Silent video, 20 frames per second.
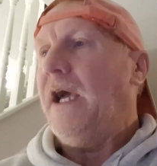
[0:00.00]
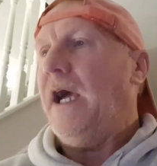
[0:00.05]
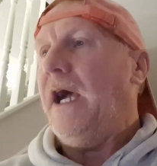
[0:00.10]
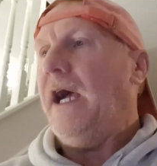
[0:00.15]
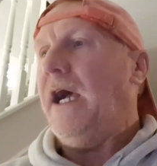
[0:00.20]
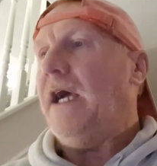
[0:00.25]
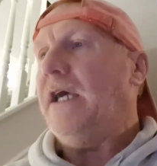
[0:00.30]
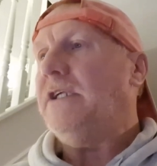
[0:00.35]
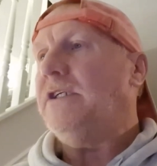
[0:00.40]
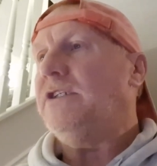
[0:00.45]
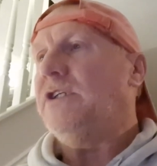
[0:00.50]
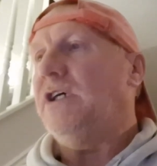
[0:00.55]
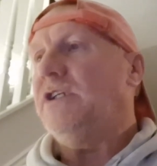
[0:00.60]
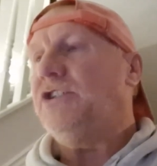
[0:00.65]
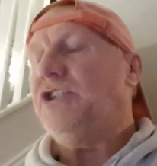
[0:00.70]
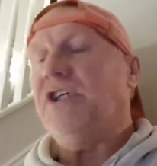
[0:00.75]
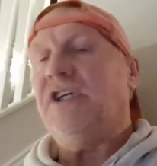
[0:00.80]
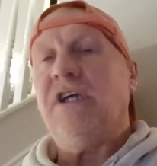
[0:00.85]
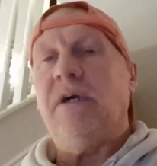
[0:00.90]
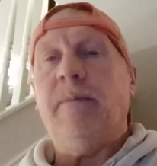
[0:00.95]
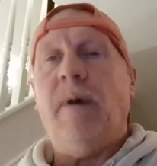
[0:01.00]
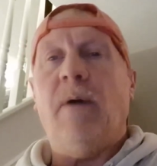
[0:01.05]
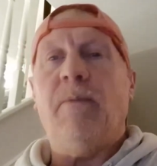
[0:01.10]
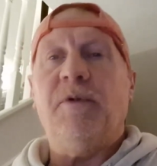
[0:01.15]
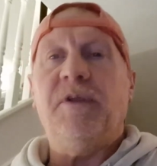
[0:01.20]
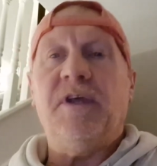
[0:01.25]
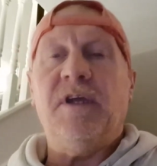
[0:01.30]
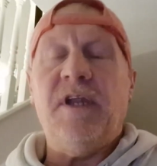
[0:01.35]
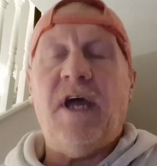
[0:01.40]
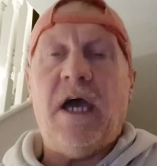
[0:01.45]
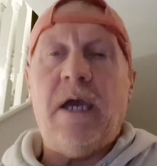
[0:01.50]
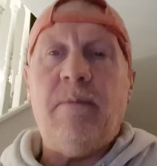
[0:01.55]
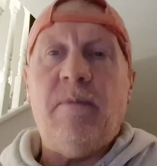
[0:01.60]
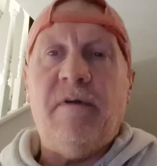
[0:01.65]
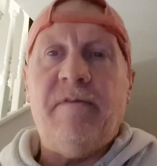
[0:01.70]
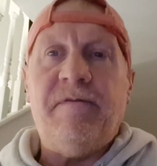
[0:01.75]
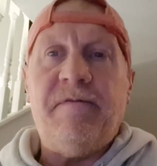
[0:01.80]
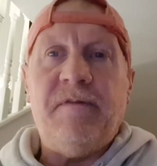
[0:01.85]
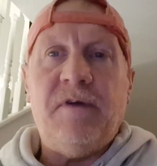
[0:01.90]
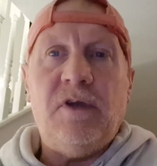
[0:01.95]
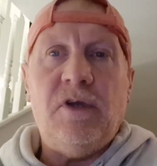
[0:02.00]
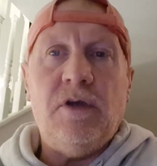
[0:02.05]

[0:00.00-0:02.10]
and she came up with the name of